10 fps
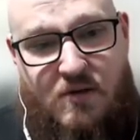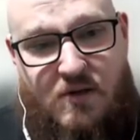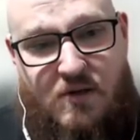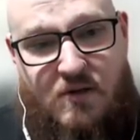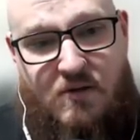
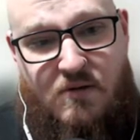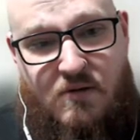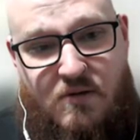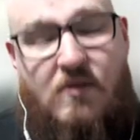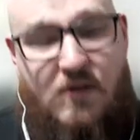
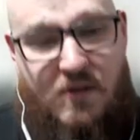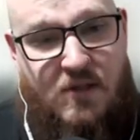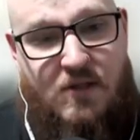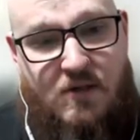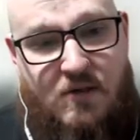
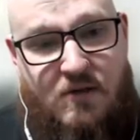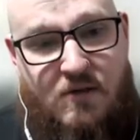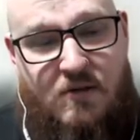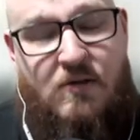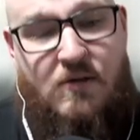
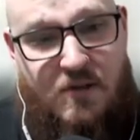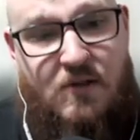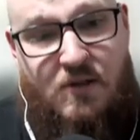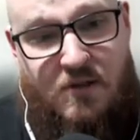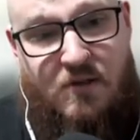
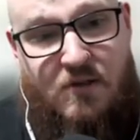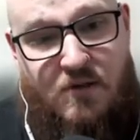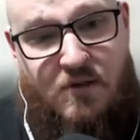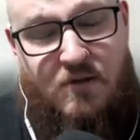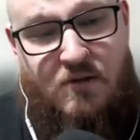
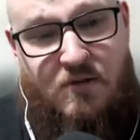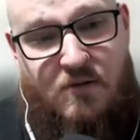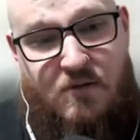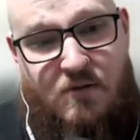(not speaking)